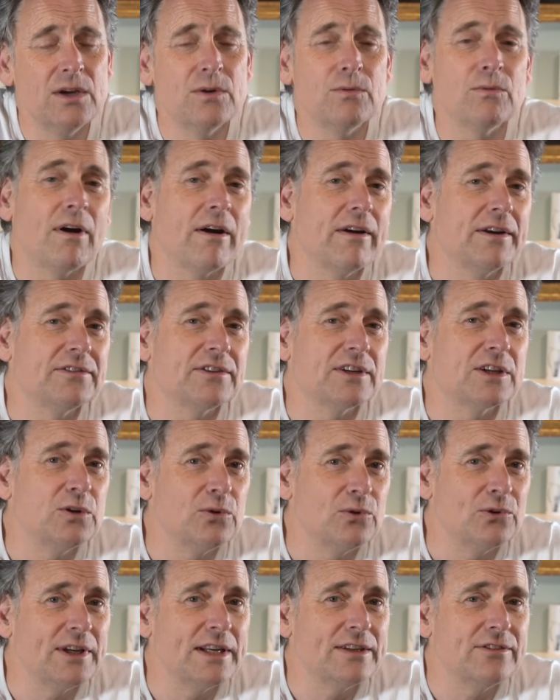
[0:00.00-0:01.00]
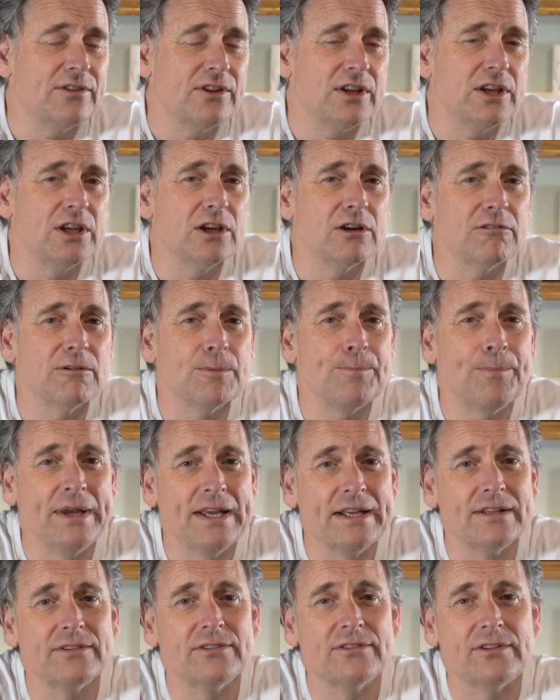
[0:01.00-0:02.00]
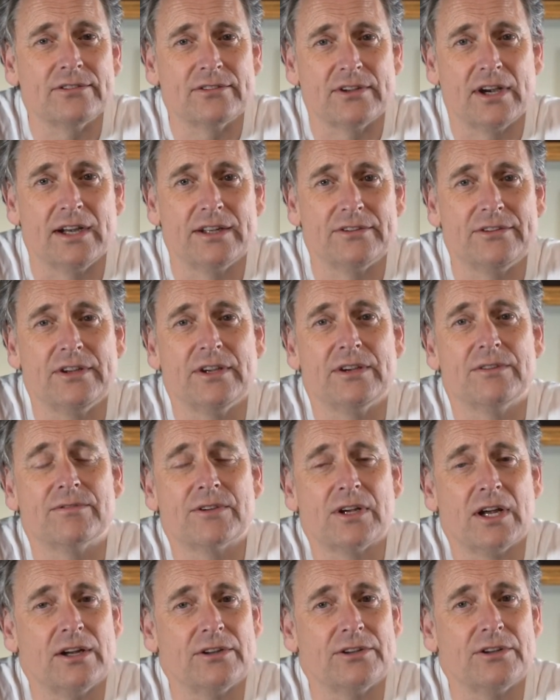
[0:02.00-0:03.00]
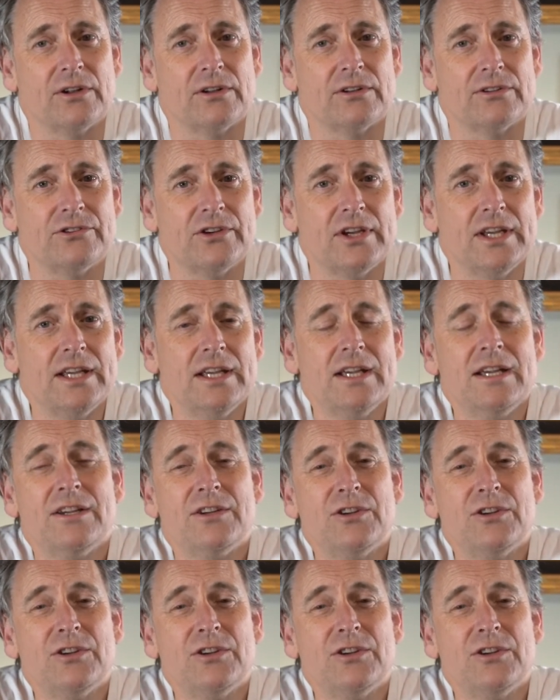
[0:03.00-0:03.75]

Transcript: whereas according to the European Society of Cardiology,